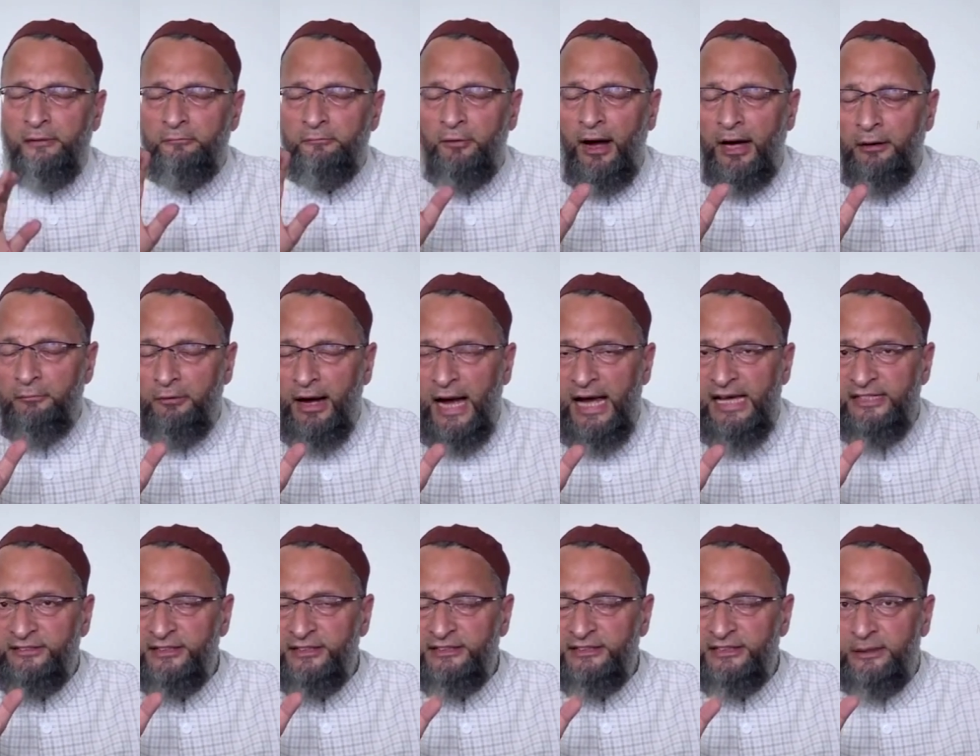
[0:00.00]
Why
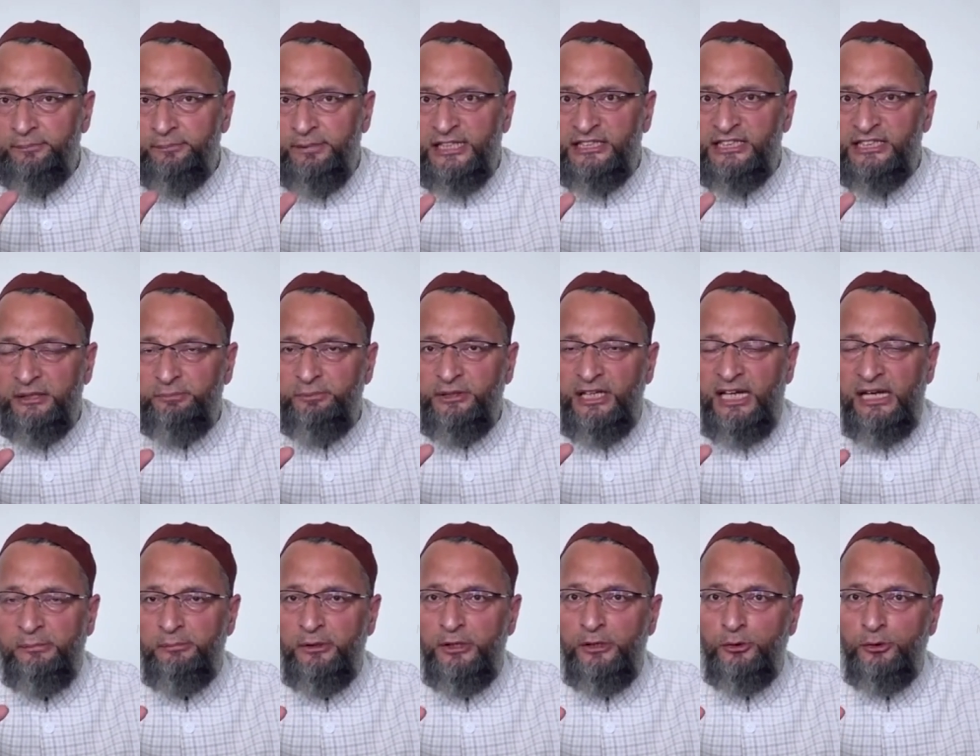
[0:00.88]
isn't the BJP
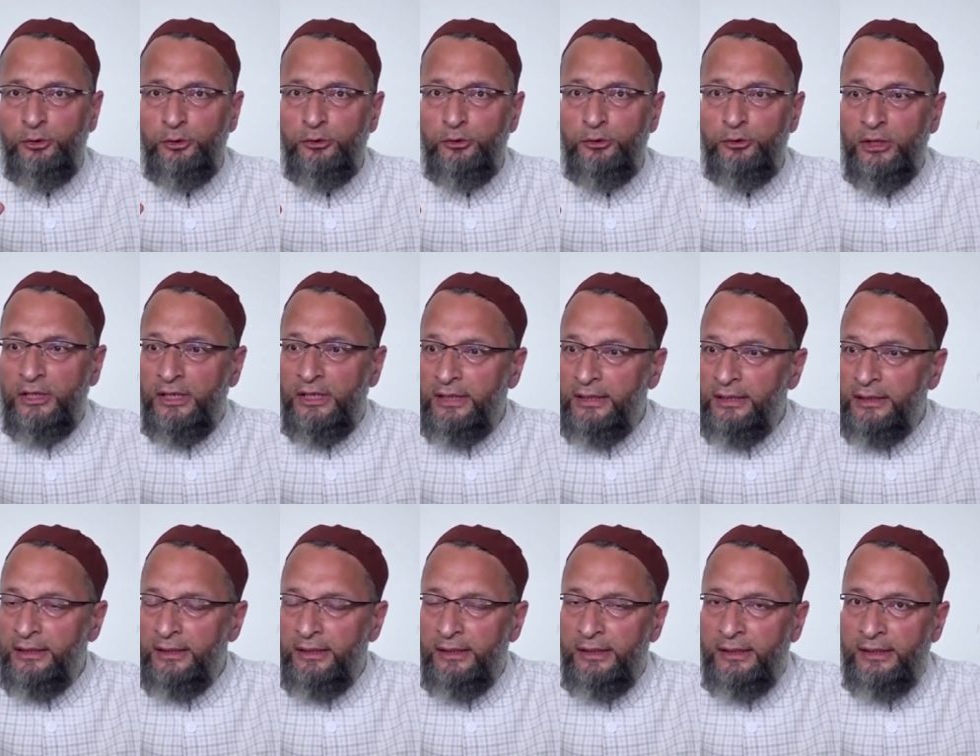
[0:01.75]
able to
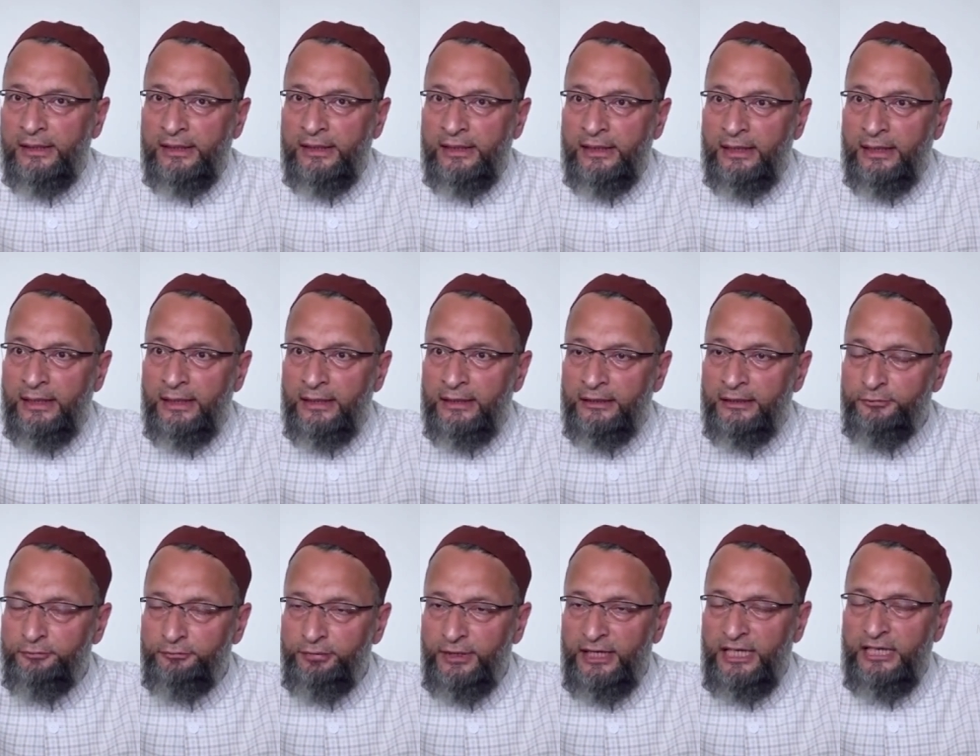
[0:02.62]

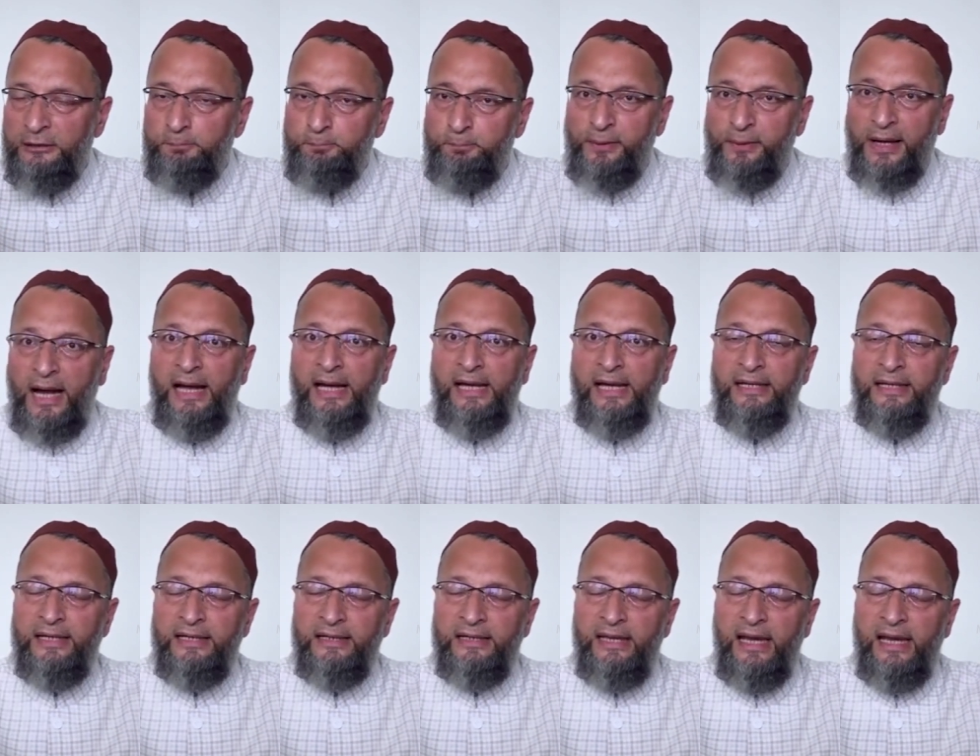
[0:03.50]
feel pride
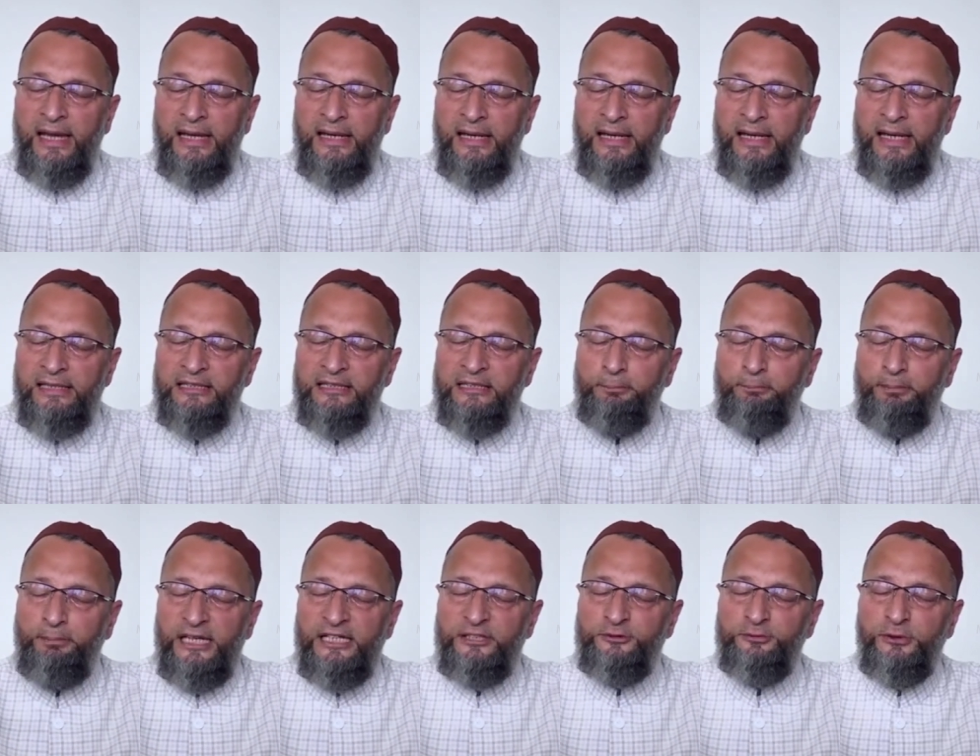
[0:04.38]
in the
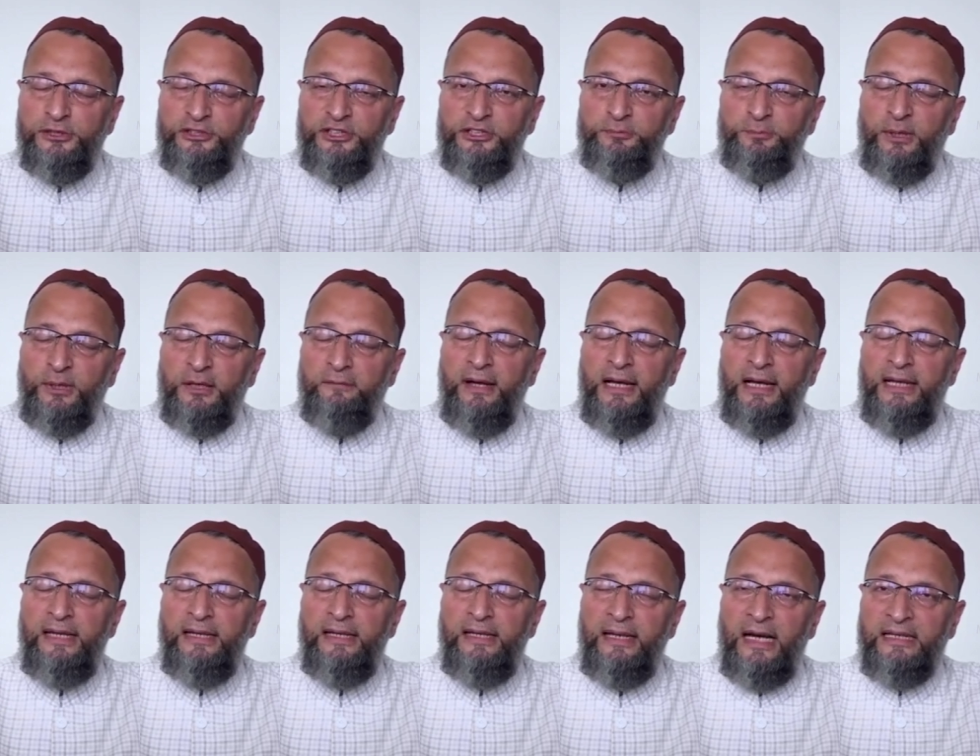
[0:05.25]
peace which is
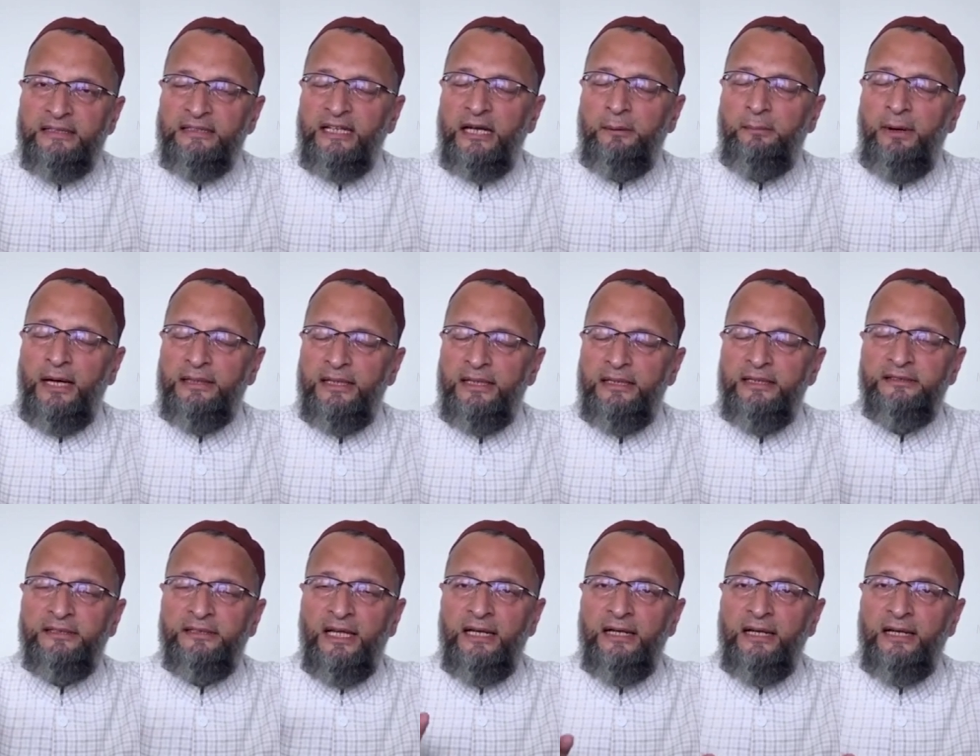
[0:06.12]
prevailing in Hyderabad and
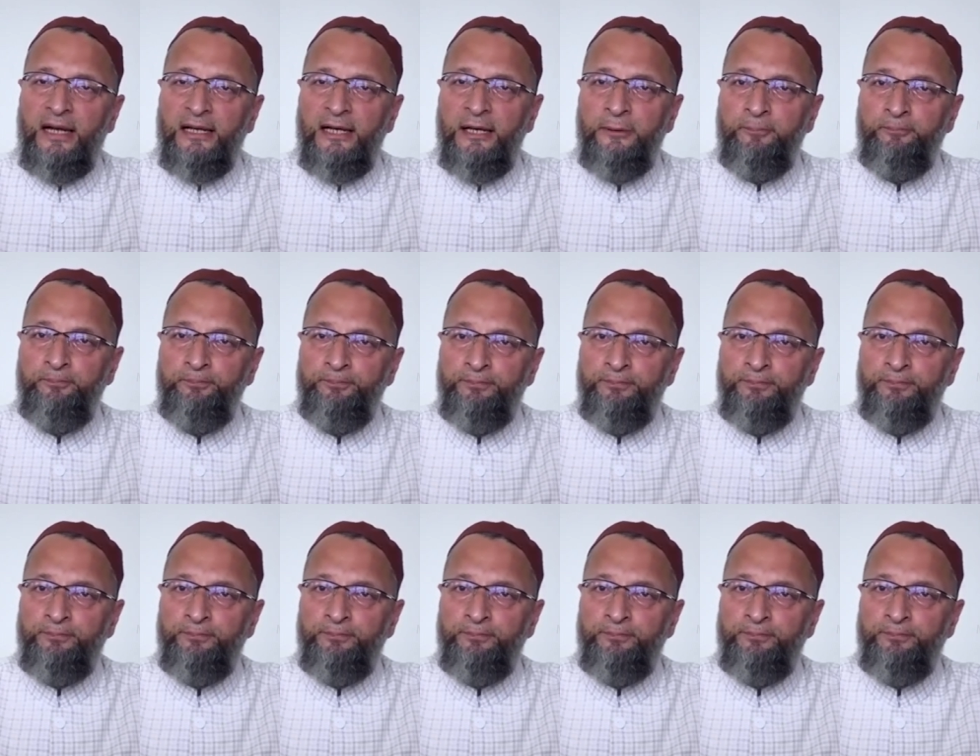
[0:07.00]
in Telangana?